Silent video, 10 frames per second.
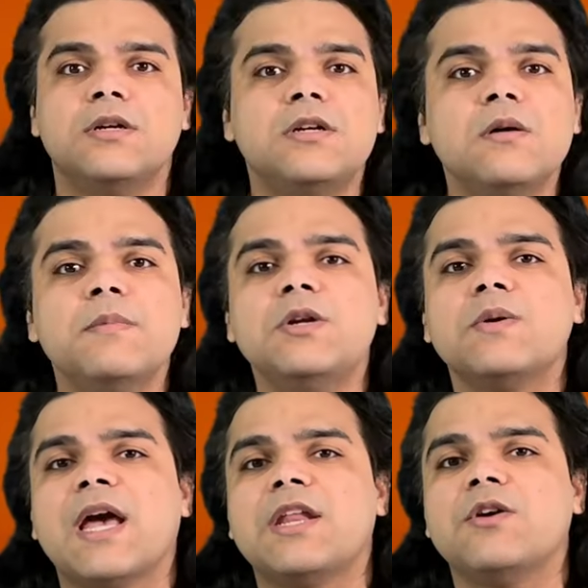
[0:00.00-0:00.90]
determined to
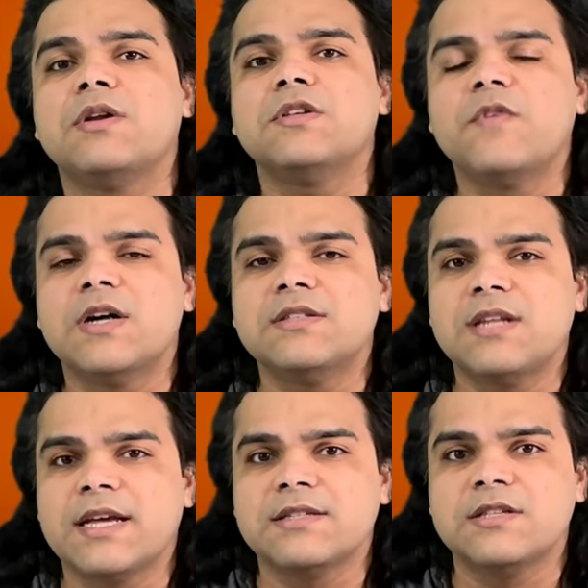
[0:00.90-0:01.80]
carry on his father's
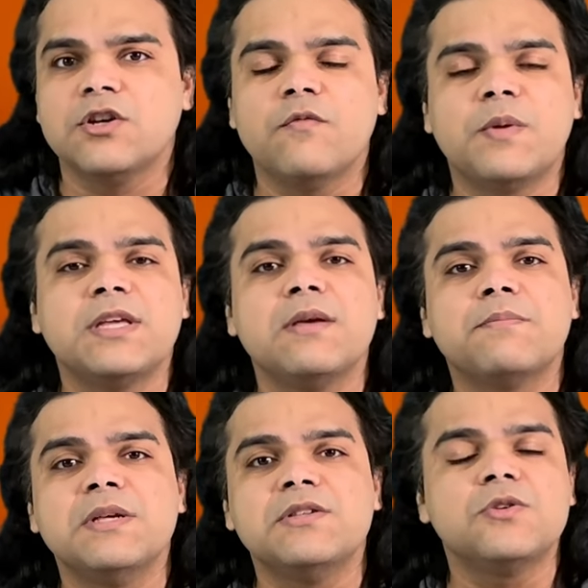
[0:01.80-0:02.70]
legacy of bringing
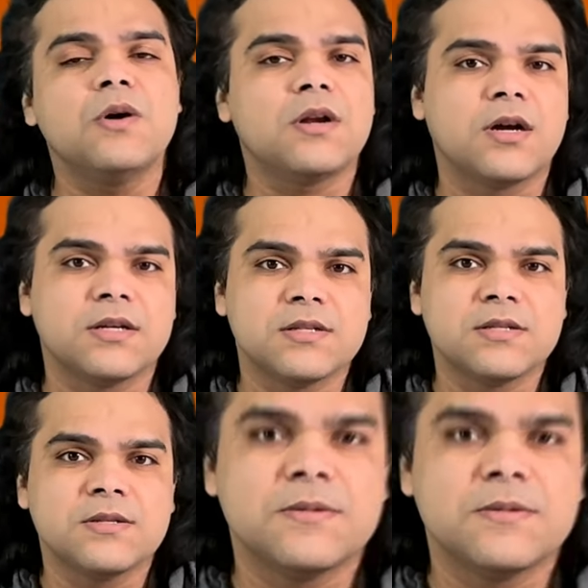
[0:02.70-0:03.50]
peace to Arrakis.